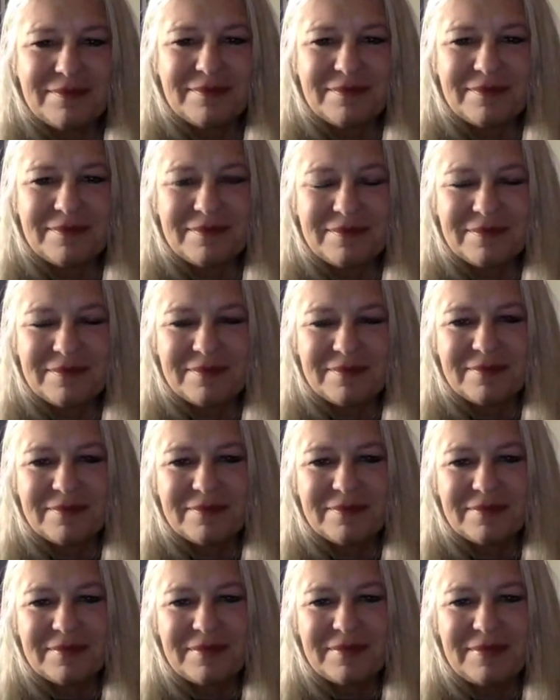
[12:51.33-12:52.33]

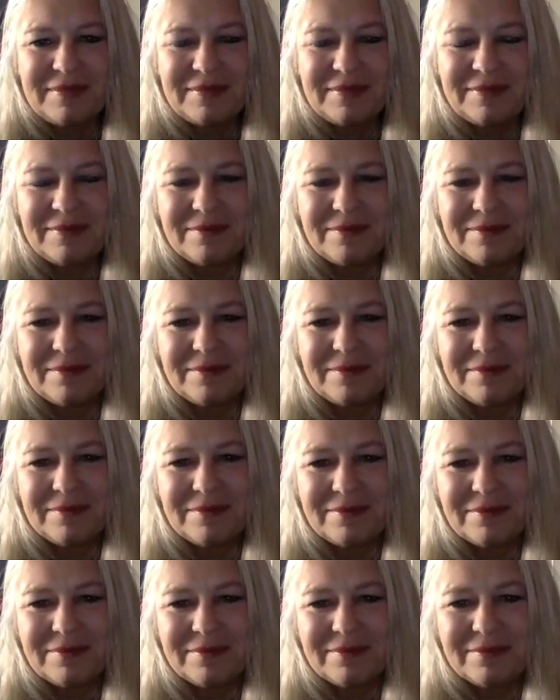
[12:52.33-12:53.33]

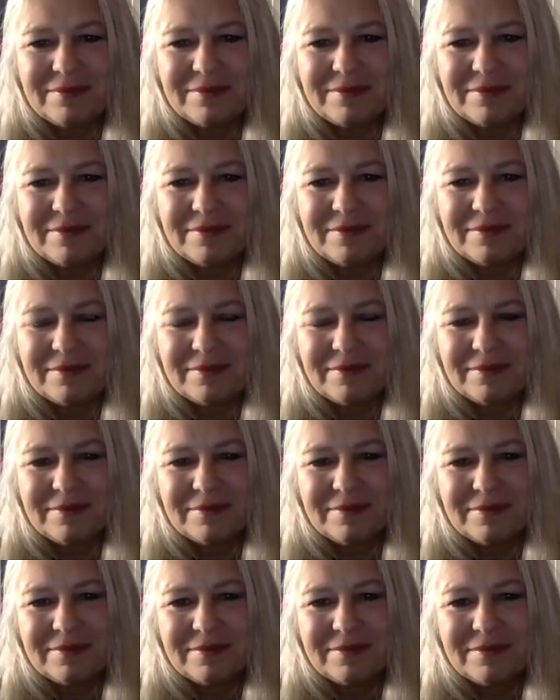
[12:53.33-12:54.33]

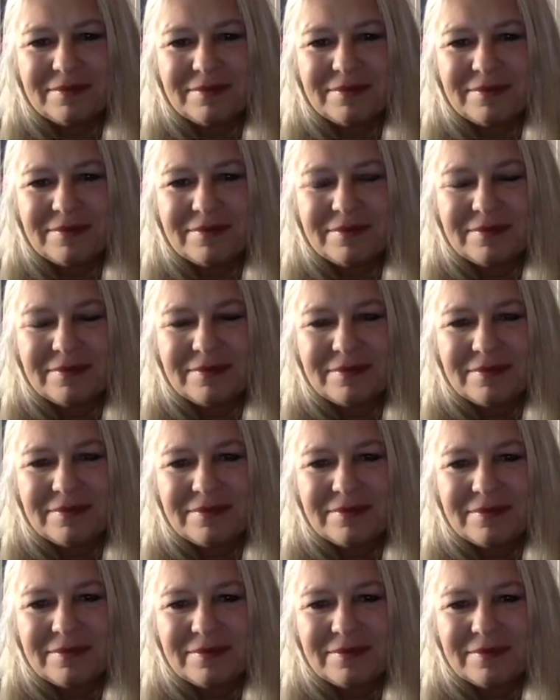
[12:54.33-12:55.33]

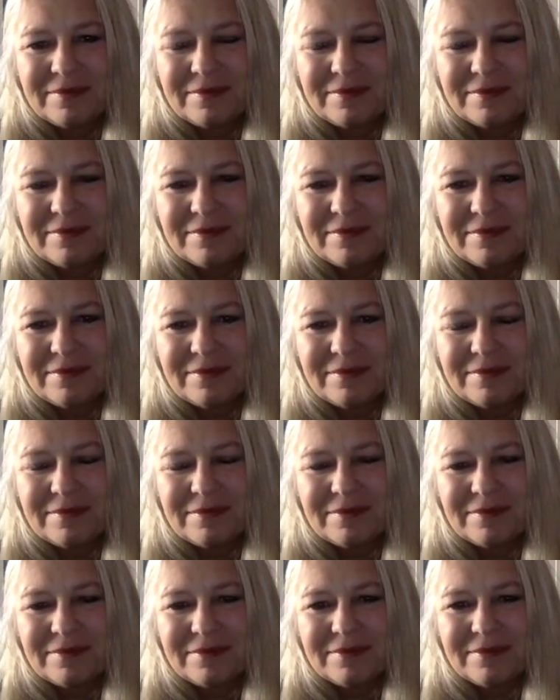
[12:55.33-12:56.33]

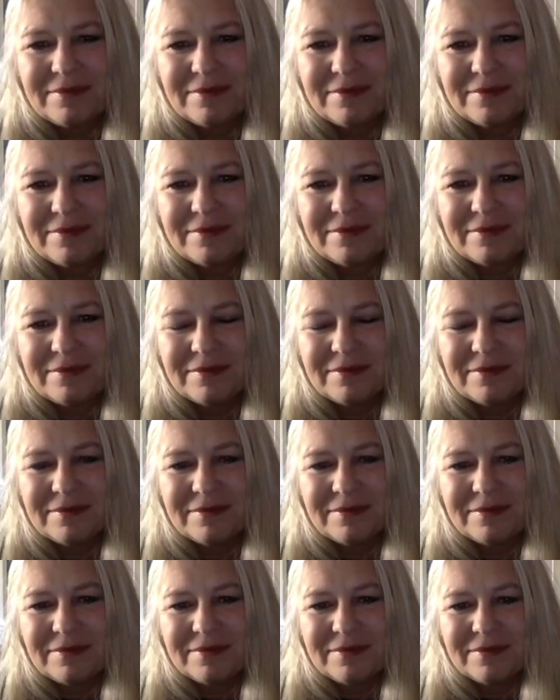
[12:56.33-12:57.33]

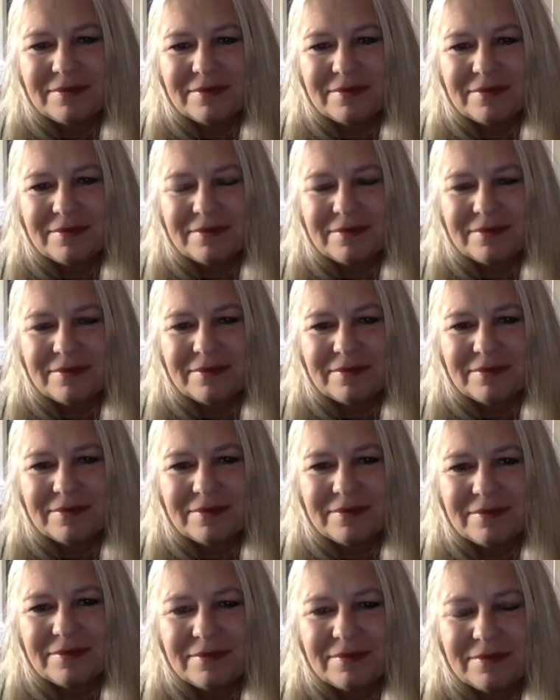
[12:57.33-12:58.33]

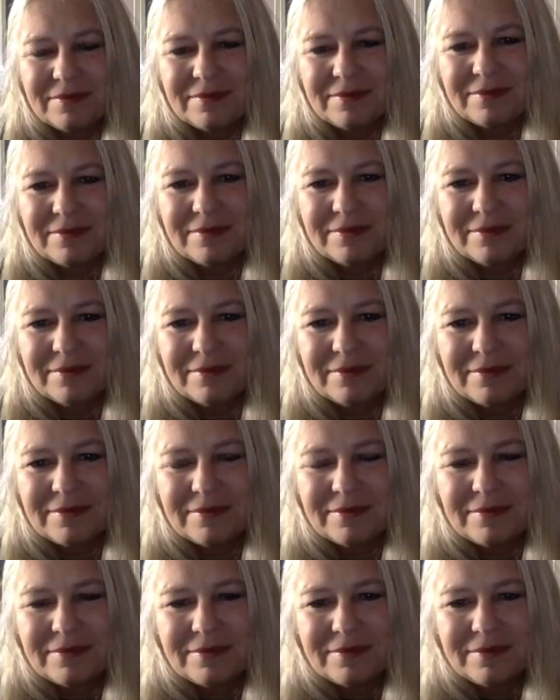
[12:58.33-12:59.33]
The person shown says nothing.